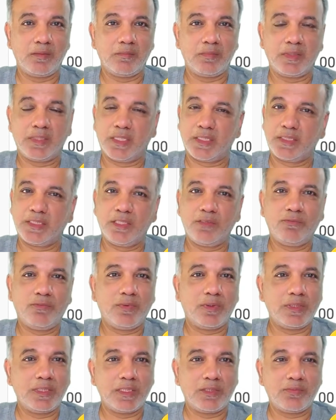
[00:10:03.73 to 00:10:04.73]
That's it
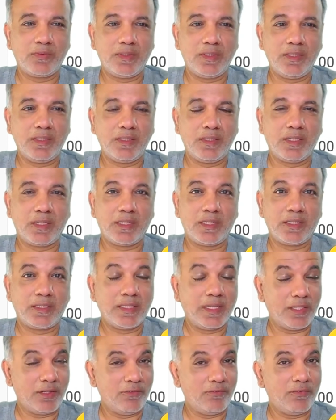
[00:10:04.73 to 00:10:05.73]
for this one.
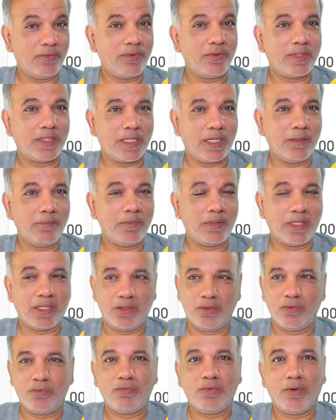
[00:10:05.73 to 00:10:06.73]
Thank you for your time, and I
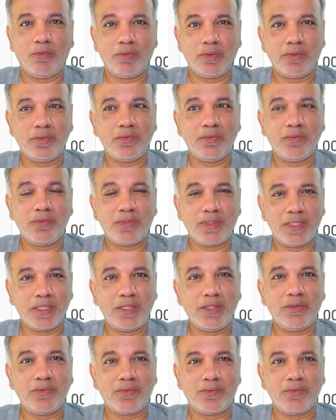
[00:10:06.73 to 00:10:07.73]
look forward to
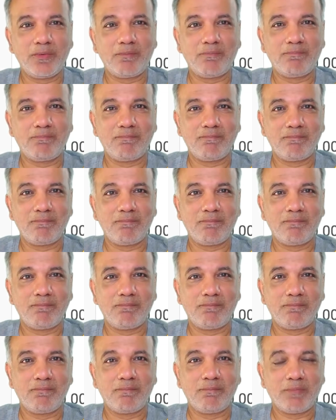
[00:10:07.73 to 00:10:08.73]
seeing you soon.
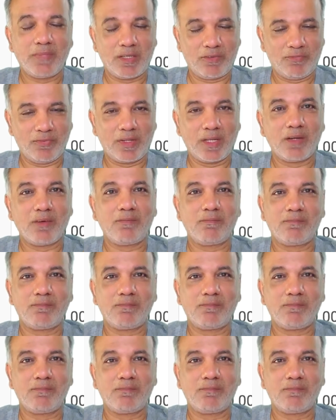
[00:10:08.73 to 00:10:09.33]
Bye for now.